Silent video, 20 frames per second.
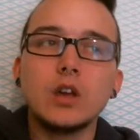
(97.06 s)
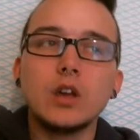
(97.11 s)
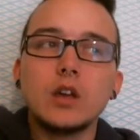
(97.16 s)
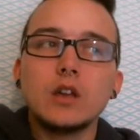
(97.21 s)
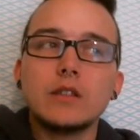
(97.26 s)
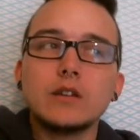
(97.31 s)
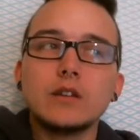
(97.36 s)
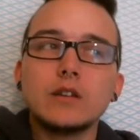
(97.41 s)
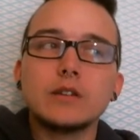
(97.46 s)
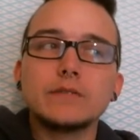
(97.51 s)

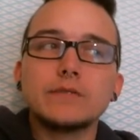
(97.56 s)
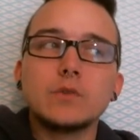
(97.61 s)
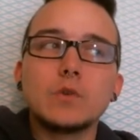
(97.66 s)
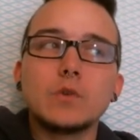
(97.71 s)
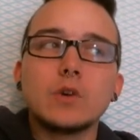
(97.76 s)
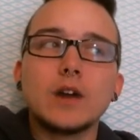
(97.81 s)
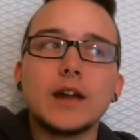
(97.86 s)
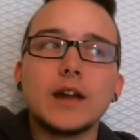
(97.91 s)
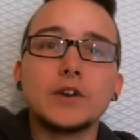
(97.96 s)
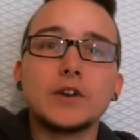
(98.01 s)

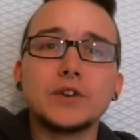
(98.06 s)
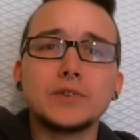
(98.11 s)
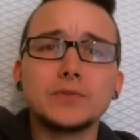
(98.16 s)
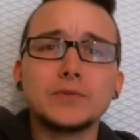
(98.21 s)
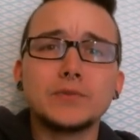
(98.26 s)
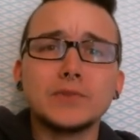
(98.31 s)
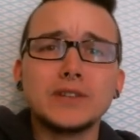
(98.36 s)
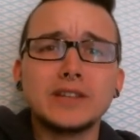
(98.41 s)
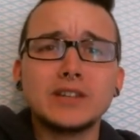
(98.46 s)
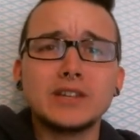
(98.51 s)
Therefore, I couldn't
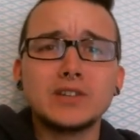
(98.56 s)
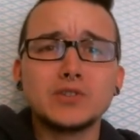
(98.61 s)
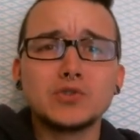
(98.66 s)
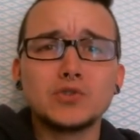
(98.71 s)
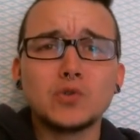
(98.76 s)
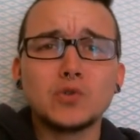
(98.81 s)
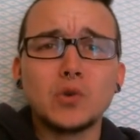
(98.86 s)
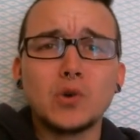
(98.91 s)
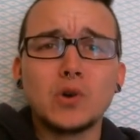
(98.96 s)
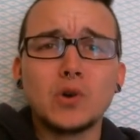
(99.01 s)
really
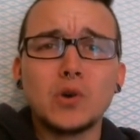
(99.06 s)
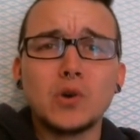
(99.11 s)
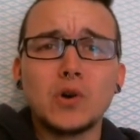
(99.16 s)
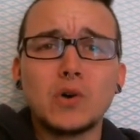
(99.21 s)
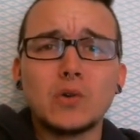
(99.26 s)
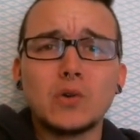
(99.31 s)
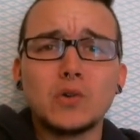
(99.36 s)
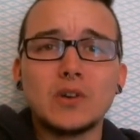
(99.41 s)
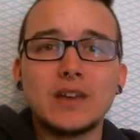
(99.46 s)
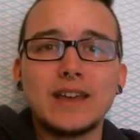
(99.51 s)
control
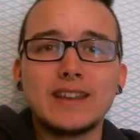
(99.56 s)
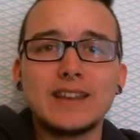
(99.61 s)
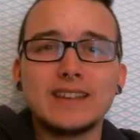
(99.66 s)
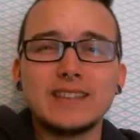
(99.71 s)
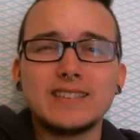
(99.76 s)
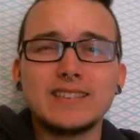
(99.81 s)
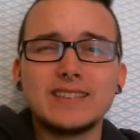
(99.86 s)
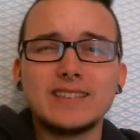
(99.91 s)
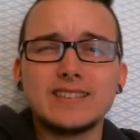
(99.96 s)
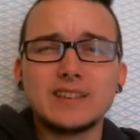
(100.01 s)

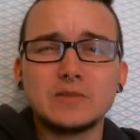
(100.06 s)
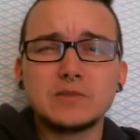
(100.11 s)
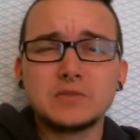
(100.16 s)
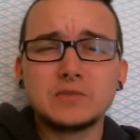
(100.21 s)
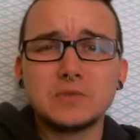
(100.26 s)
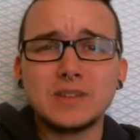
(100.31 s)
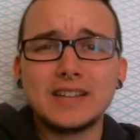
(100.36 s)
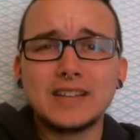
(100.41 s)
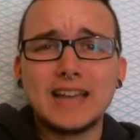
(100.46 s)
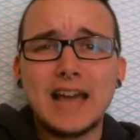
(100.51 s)
anything that was
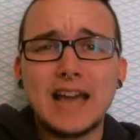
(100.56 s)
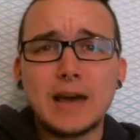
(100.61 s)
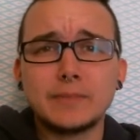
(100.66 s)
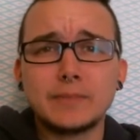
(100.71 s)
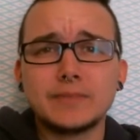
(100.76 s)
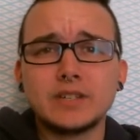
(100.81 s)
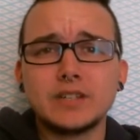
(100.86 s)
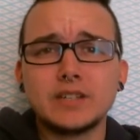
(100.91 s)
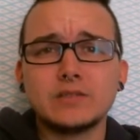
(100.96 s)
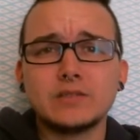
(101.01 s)
really
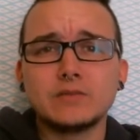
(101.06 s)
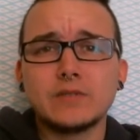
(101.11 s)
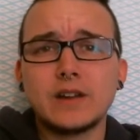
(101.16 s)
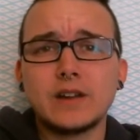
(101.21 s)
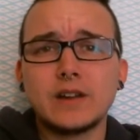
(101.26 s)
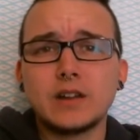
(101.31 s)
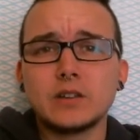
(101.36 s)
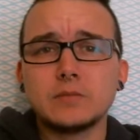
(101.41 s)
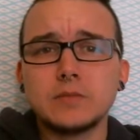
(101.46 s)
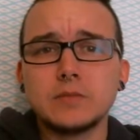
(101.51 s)
happening
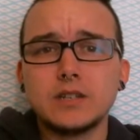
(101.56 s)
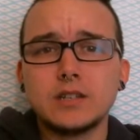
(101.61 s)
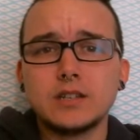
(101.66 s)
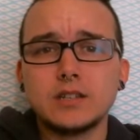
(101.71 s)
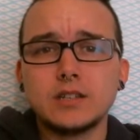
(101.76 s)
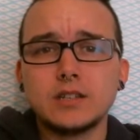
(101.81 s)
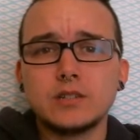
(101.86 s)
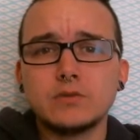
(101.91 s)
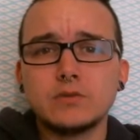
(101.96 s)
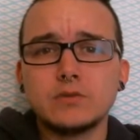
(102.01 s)
around me,
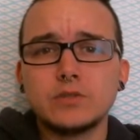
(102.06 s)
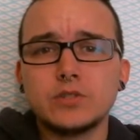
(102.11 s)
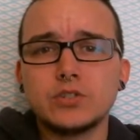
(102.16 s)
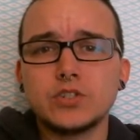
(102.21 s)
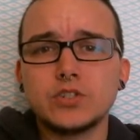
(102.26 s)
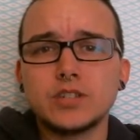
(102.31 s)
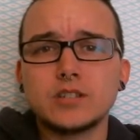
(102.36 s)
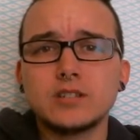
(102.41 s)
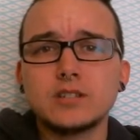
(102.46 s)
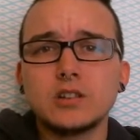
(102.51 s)
and it was
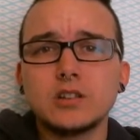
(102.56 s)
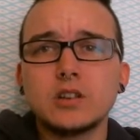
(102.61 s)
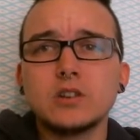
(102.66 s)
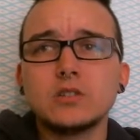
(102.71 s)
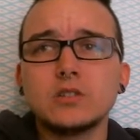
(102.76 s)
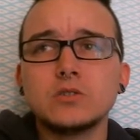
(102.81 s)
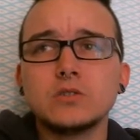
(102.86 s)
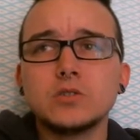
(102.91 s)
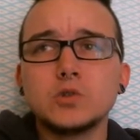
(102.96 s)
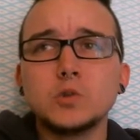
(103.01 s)
just
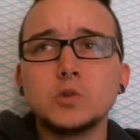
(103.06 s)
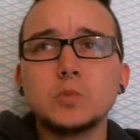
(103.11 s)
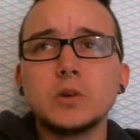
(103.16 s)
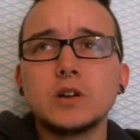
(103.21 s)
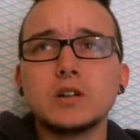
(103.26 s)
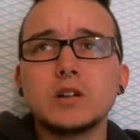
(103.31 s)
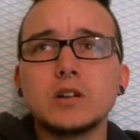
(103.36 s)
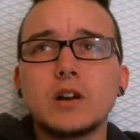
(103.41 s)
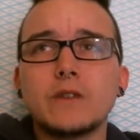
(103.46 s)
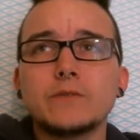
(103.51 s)
super
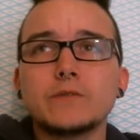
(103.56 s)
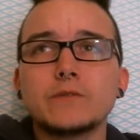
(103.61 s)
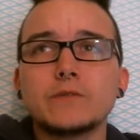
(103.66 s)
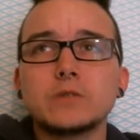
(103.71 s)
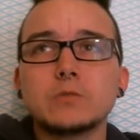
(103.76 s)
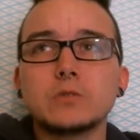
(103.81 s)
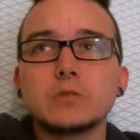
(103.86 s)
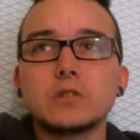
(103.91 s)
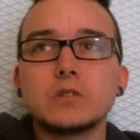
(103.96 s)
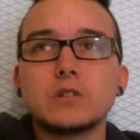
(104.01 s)

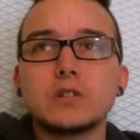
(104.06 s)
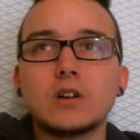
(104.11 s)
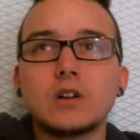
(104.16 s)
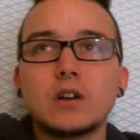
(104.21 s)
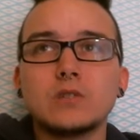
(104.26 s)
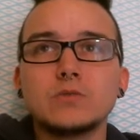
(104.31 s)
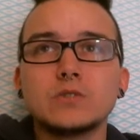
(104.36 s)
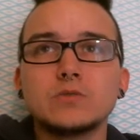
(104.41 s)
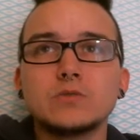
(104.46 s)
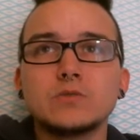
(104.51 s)
uncomfortable. I
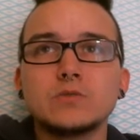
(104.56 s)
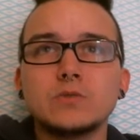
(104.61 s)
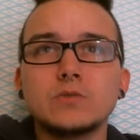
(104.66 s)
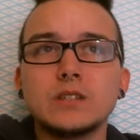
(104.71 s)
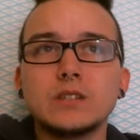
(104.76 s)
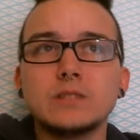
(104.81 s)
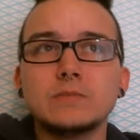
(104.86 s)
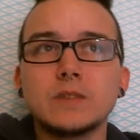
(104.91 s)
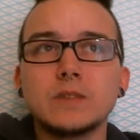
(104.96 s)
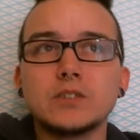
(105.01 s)
was
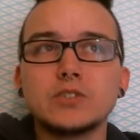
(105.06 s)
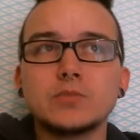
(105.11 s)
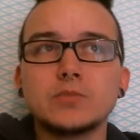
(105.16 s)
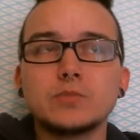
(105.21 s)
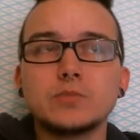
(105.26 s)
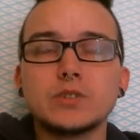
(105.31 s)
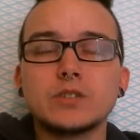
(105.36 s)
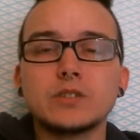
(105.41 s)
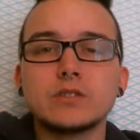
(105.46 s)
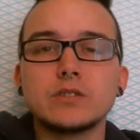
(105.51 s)
really much a
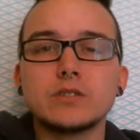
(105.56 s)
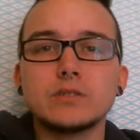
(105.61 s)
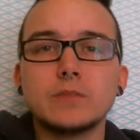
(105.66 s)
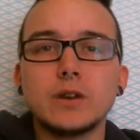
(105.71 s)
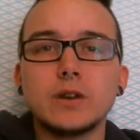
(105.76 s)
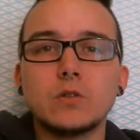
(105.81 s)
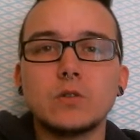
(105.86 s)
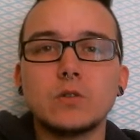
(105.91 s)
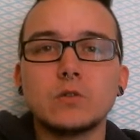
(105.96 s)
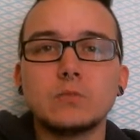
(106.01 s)
prisoner in
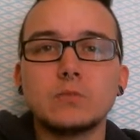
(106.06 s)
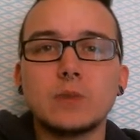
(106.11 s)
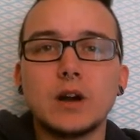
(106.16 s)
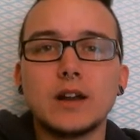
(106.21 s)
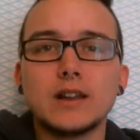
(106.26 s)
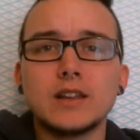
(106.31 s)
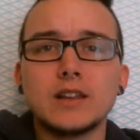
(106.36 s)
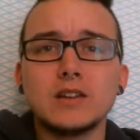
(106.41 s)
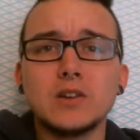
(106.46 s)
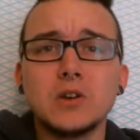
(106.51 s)
my own
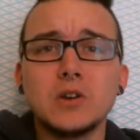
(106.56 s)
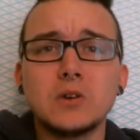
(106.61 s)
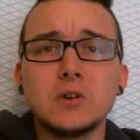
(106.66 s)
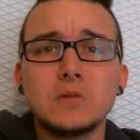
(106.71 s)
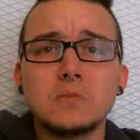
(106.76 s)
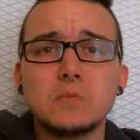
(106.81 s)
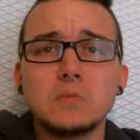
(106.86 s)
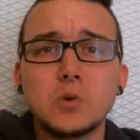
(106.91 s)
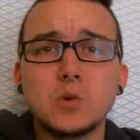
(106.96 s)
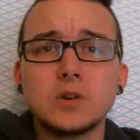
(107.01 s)
body,
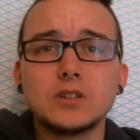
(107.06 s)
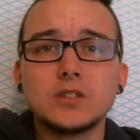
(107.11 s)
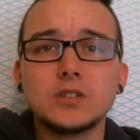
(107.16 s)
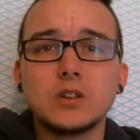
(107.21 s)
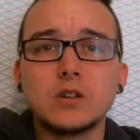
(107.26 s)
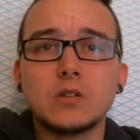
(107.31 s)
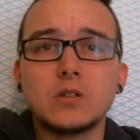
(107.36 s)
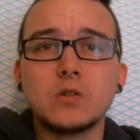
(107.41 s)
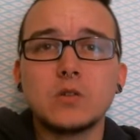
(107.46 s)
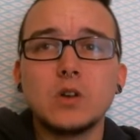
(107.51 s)
more
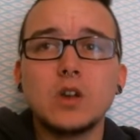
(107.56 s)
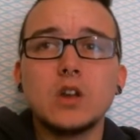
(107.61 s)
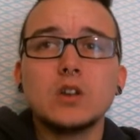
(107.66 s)
so.